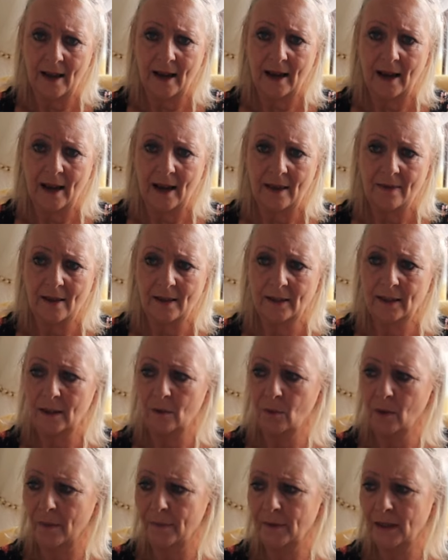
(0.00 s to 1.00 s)
there? And this
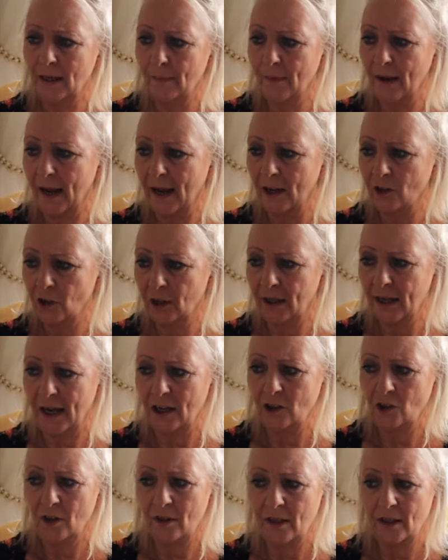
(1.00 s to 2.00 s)
is what I'm saying about
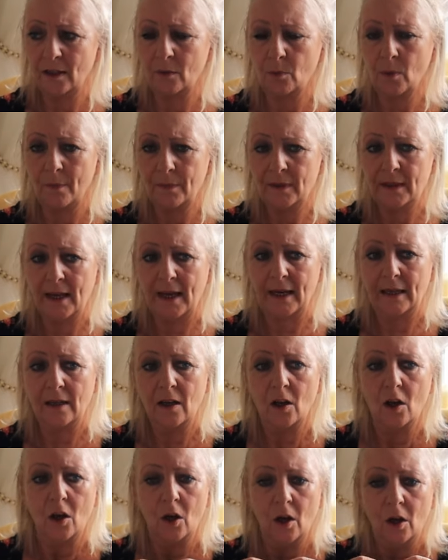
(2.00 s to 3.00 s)
education. This is what I'm
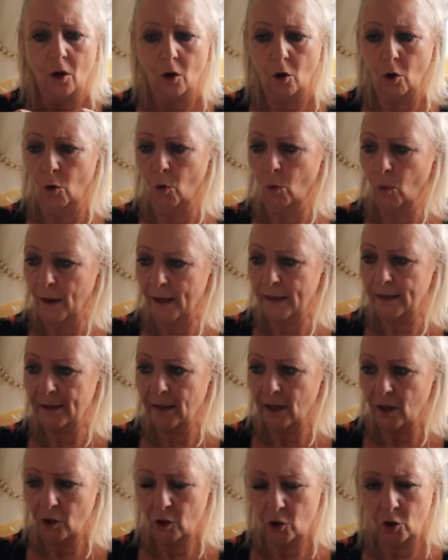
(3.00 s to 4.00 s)
saying
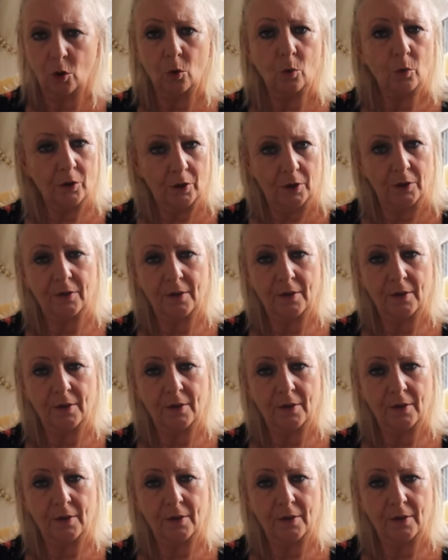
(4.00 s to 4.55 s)
always talk to